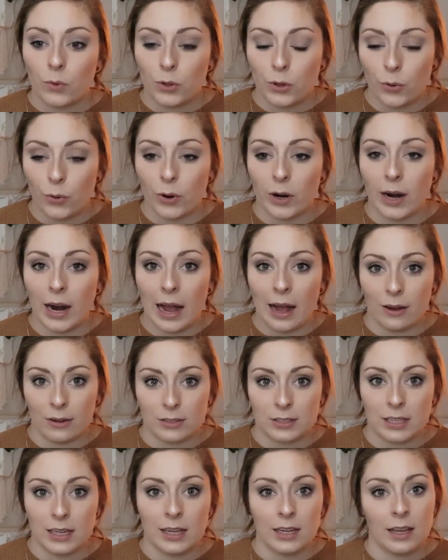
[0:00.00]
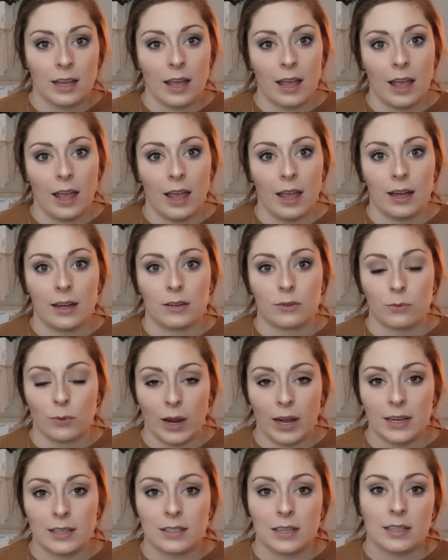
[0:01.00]
your housing and
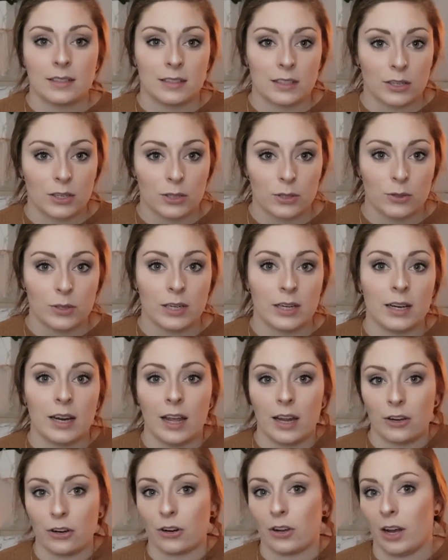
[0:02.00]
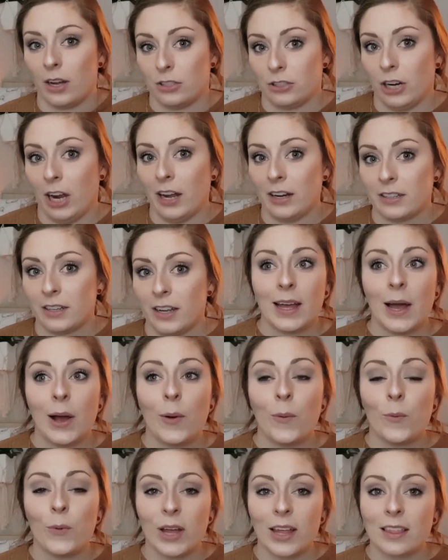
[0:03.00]
rent is included in your contract.
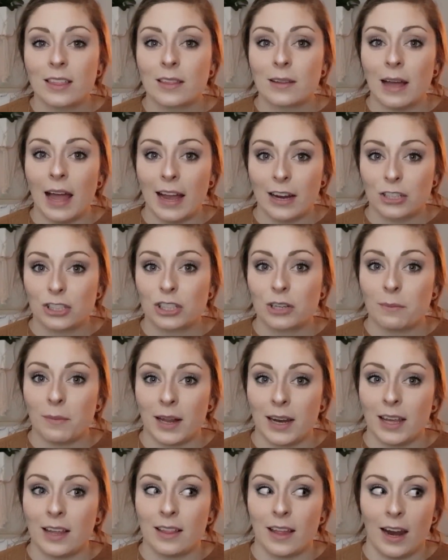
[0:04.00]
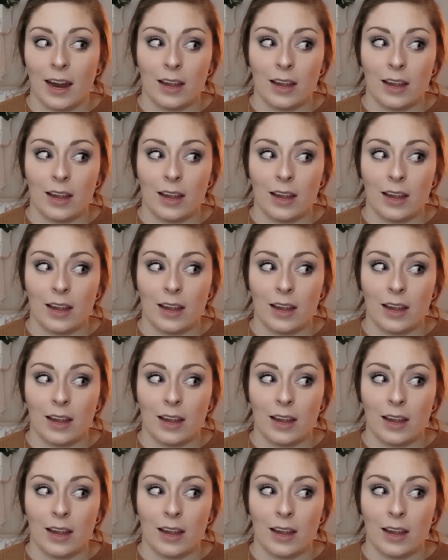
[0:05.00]
With the extra money that